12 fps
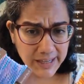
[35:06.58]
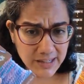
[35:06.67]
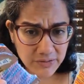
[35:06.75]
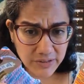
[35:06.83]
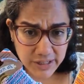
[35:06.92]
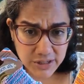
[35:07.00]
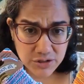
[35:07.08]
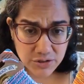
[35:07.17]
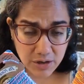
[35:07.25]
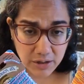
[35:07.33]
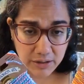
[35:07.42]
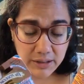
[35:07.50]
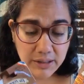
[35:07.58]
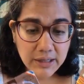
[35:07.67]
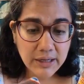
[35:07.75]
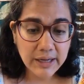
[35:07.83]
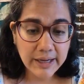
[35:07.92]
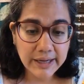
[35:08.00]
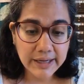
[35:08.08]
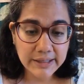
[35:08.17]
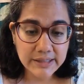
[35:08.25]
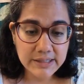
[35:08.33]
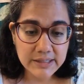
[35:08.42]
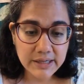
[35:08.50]
It's very strong,
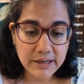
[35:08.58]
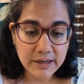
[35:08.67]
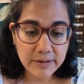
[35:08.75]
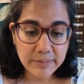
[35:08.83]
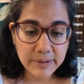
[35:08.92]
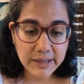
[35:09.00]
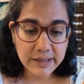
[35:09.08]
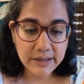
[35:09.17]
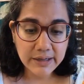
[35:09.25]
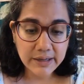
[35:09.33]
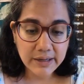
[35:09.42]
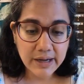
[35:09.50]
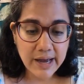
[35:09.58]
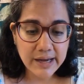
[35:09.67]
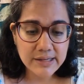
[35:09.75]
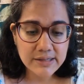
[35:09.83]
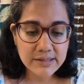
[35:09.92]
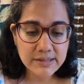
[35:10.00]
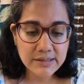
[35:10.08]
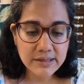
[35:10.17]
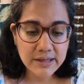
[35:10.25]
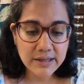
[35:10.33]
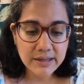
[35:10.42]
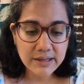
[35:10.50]
and it has,
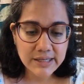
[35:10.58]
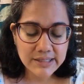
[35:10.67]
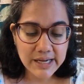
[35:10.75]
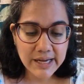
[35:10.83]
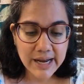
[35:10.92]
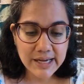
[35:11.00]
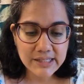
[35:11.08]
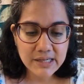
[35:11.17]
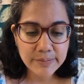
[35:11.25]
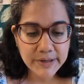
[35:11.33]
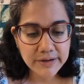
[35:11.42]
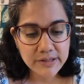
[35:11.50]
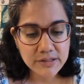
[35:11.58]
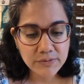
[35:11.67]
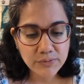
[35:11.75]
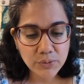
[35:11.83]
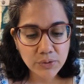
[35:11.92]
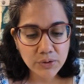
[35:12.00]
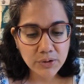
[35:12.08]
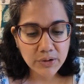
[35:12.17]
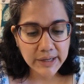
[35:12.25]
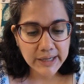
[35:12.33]
they say it has the appearance of wool.